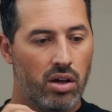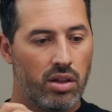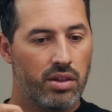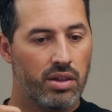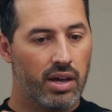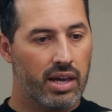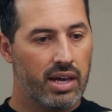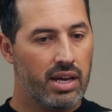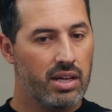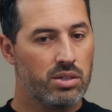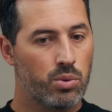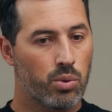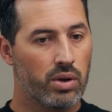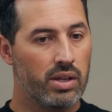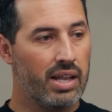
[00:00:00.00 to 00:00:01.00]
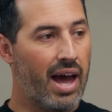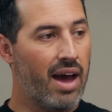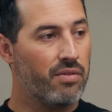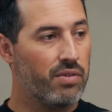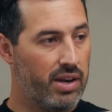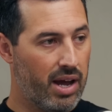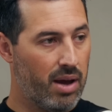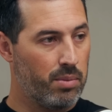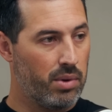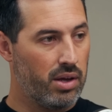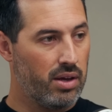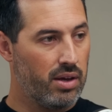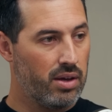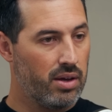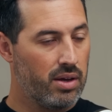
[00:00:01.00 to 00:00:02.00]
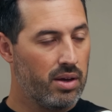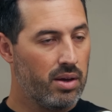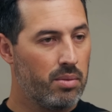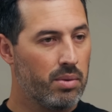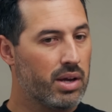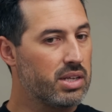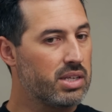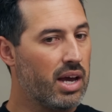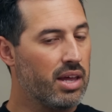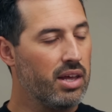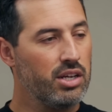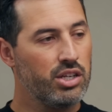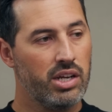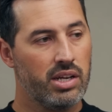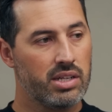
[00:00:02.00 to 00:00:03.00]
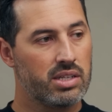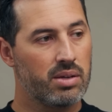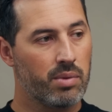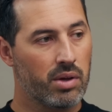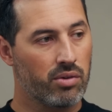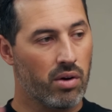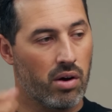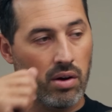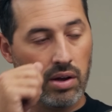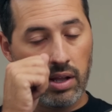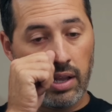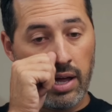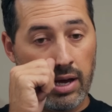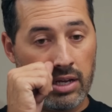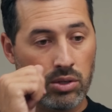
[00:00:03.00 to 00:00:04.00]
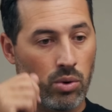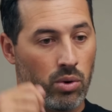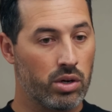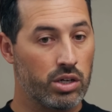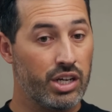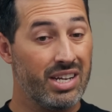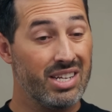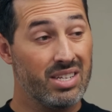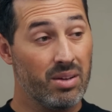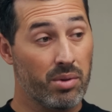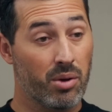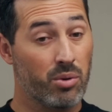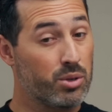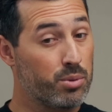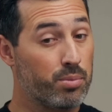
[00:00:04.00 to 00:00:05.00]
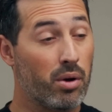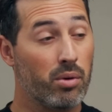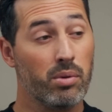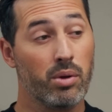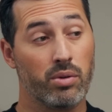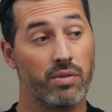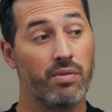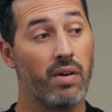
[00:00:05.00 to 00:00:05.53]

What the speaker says: the kids were laughing at me because I think she did something wrong in class or she did something which probably was